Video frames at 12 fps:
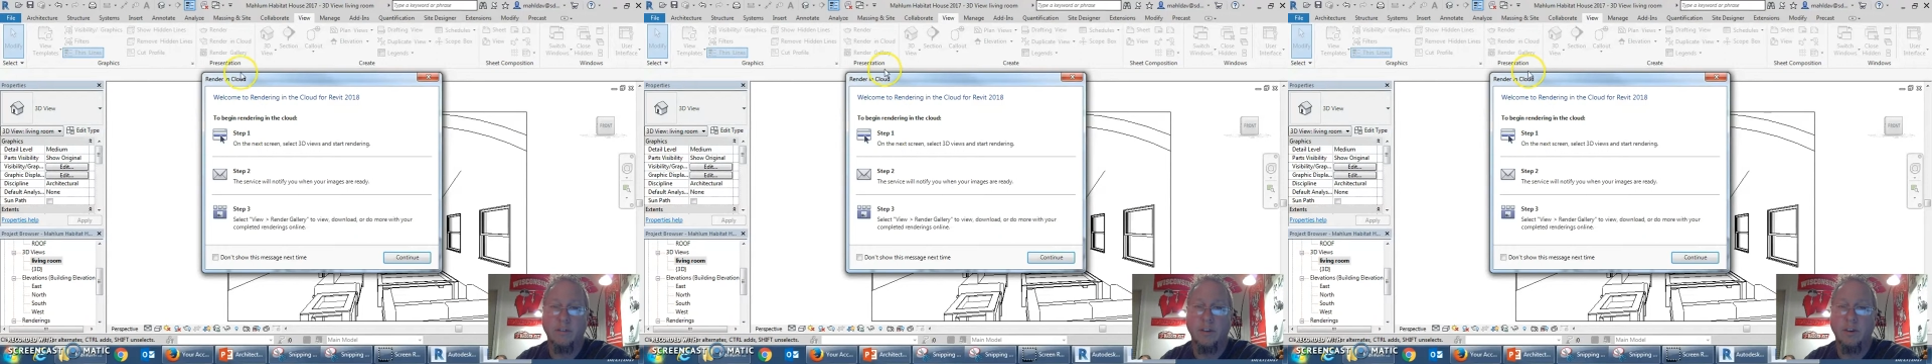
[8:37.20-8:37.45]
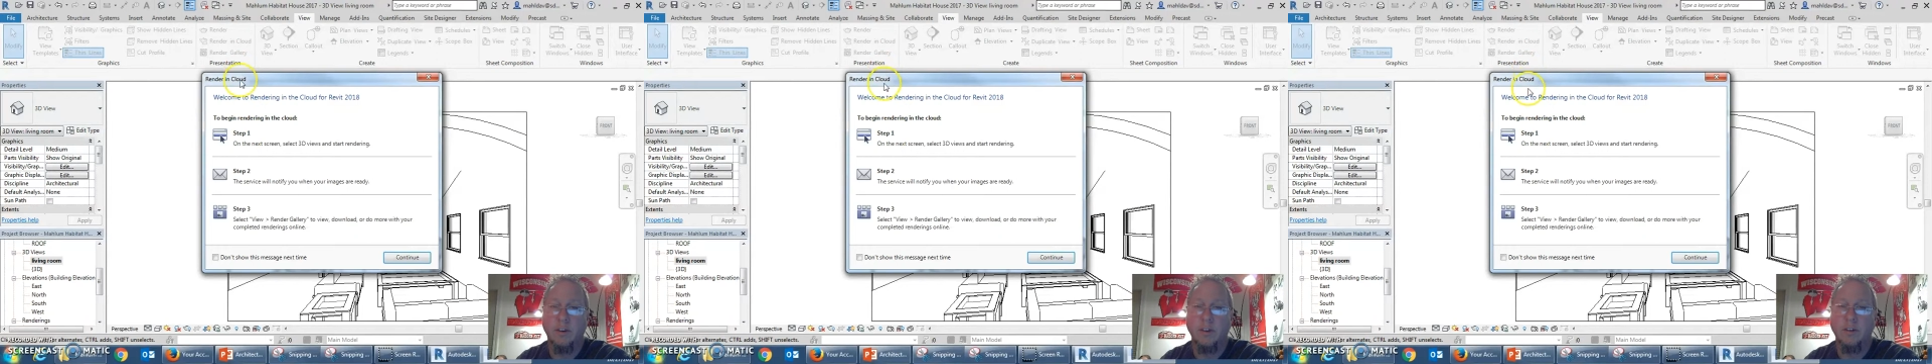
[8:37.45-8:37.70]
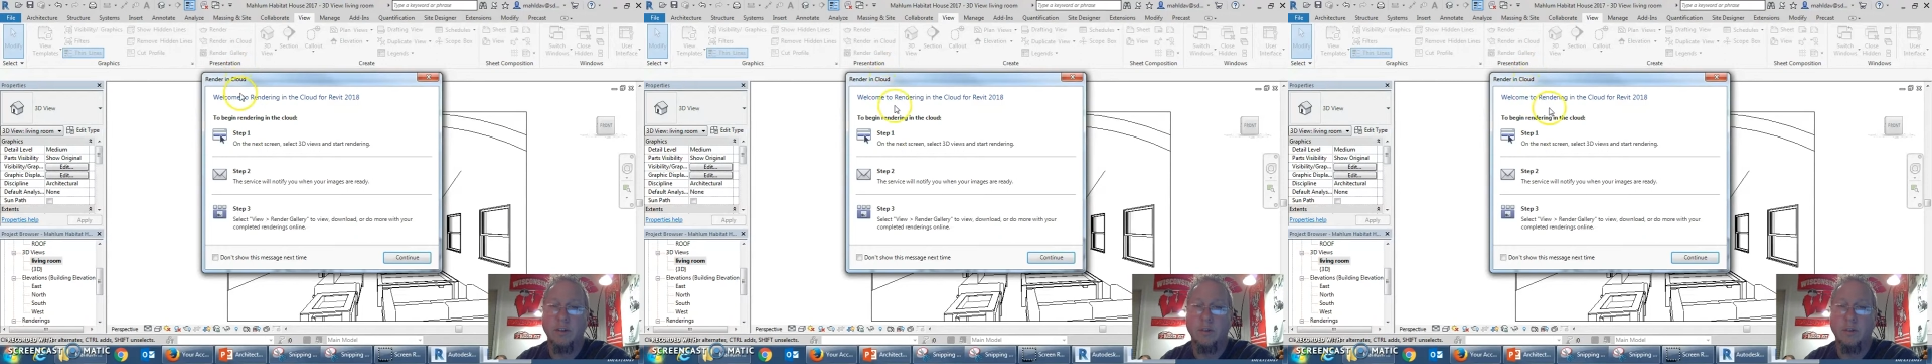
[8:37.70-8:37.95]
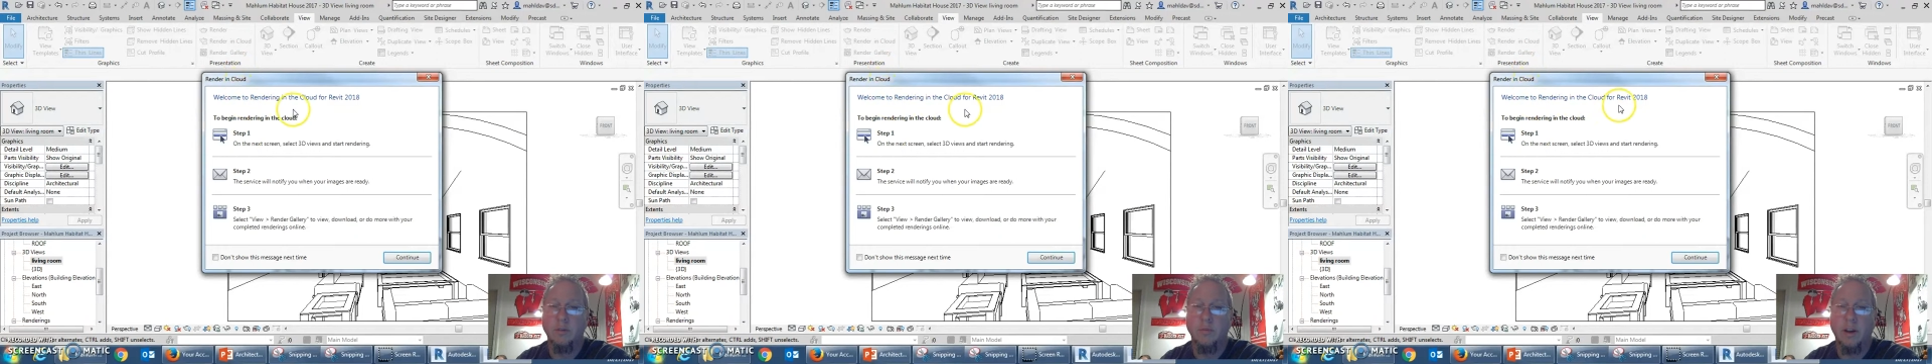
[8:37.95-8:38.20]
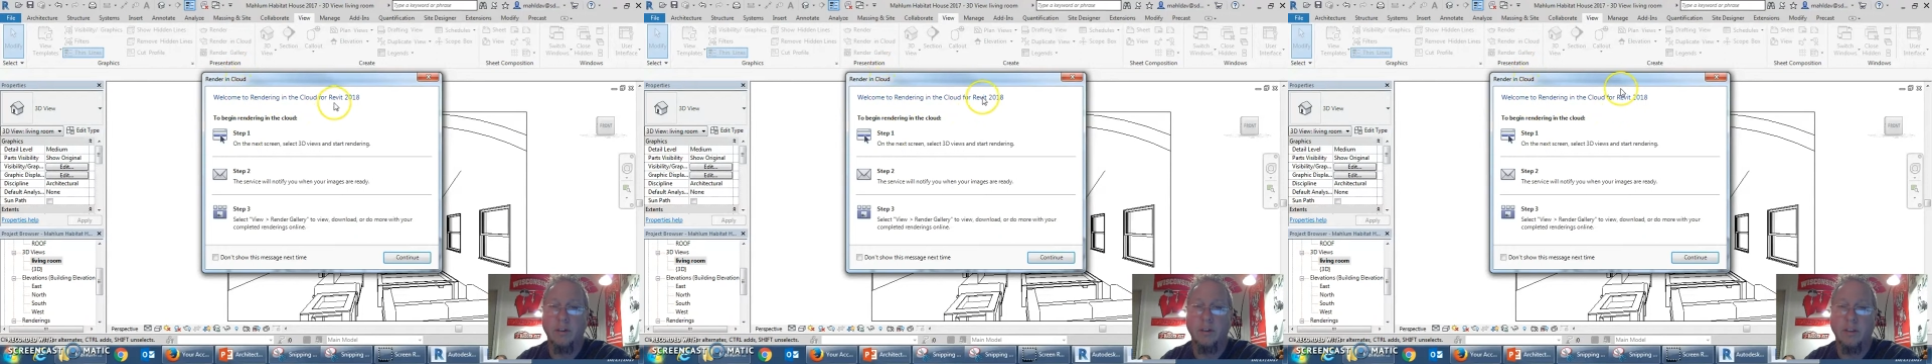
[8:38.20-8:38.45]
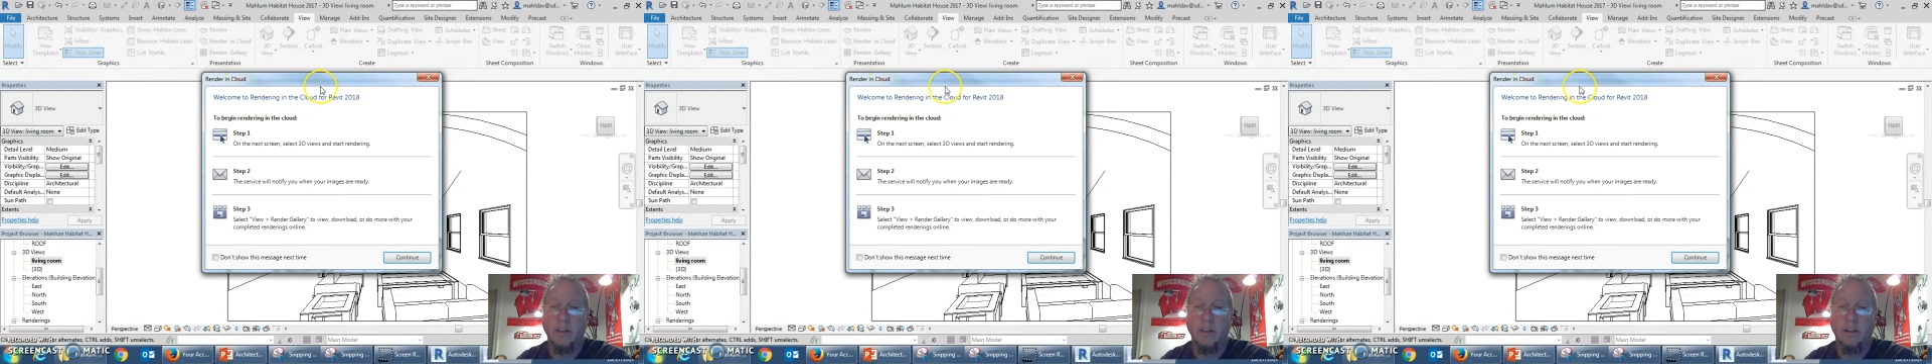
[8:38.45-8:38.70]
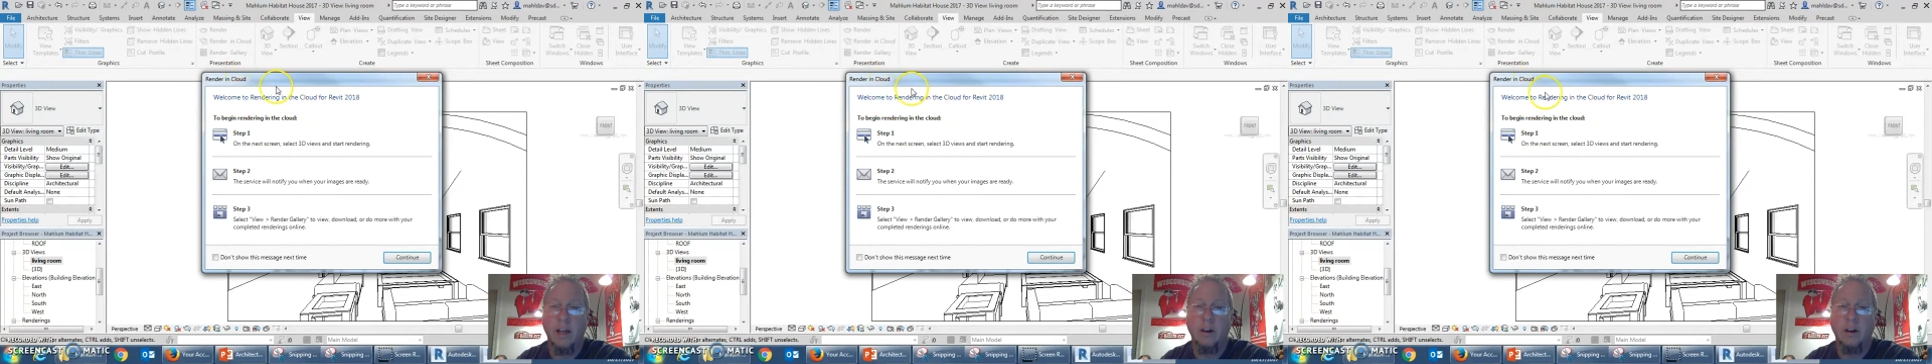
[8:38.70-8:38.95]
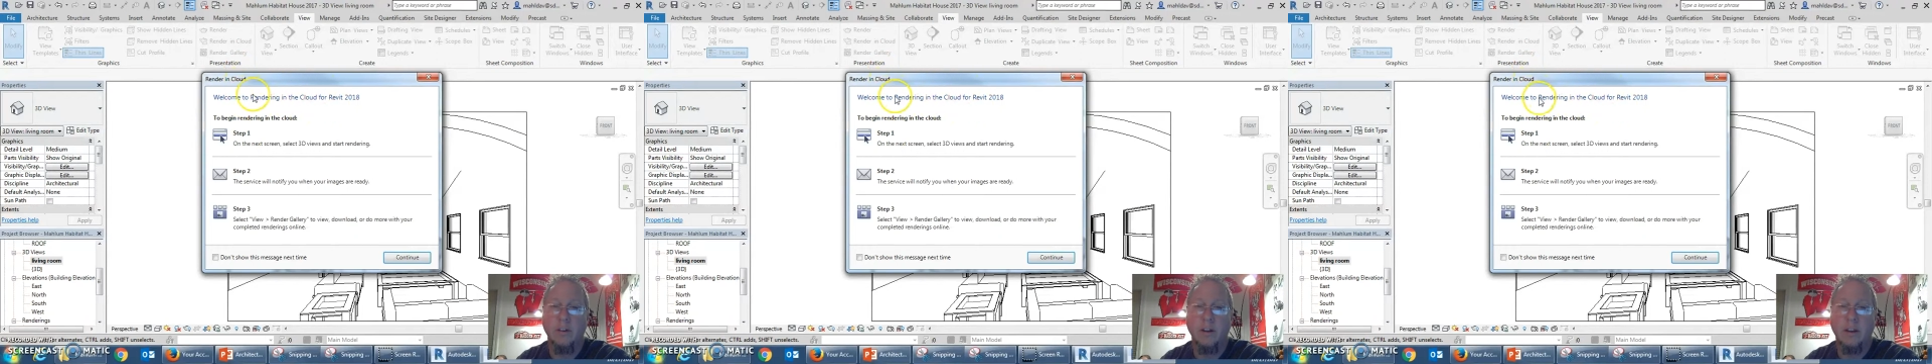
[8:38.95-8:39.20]
you're going to do rendering in the
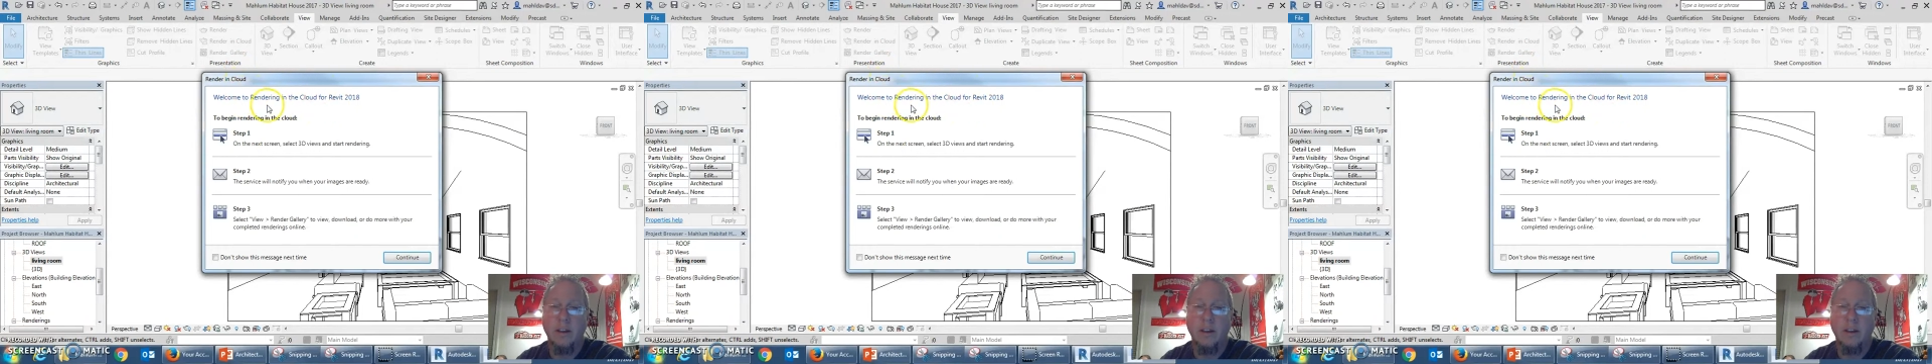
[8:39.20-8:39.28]
cloud.